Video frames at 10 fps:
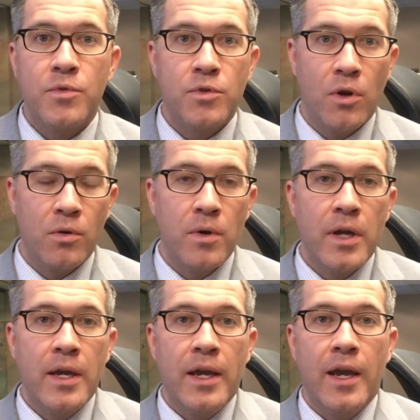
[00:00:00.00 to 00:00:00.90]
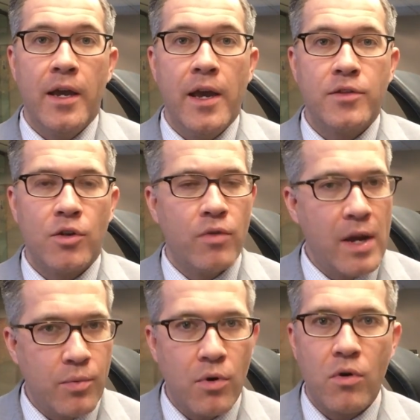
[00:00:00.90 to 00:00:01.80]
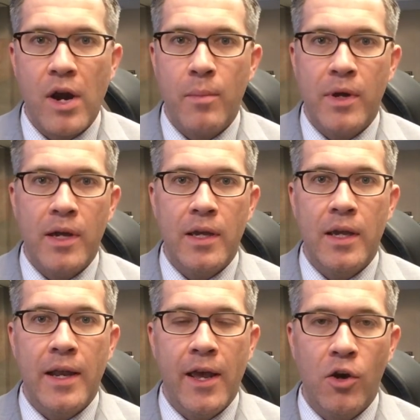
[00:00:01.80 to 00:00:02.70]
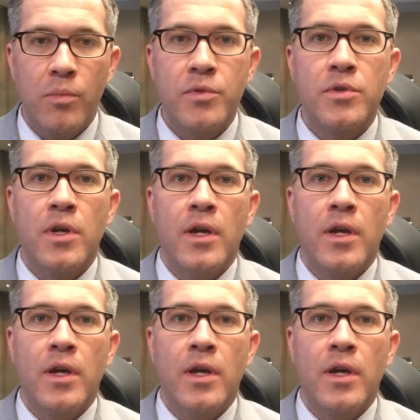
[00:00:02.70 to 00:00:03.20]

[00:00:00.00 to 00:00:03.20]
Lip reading: So it's a great program. It helps